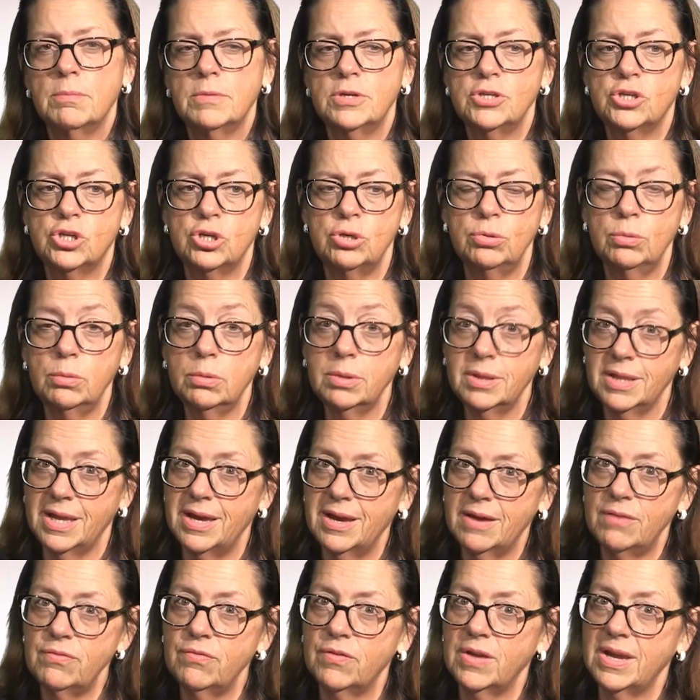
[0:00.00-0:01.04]
to
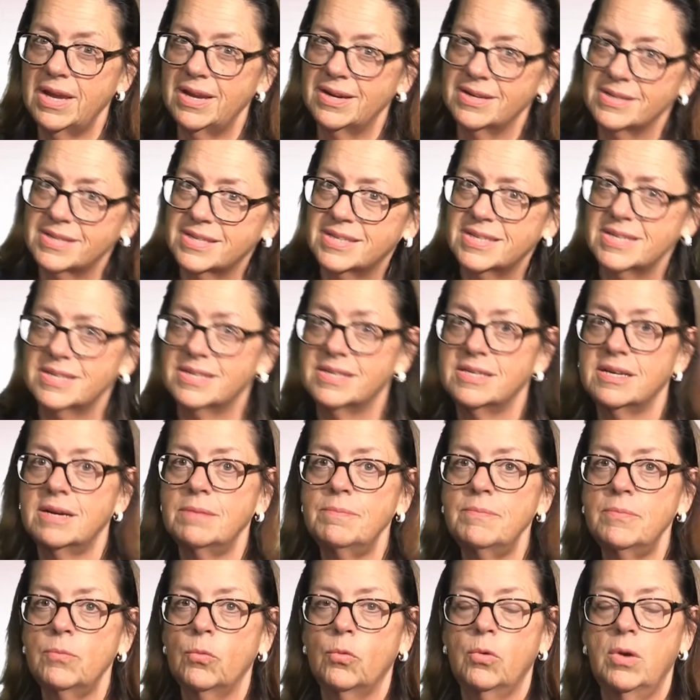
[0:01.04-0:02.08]
live in a
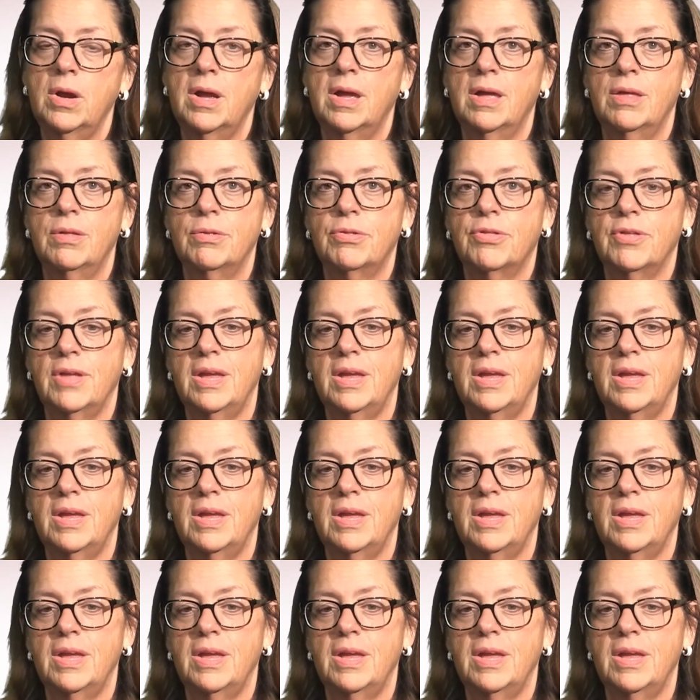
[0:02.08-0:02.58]
system with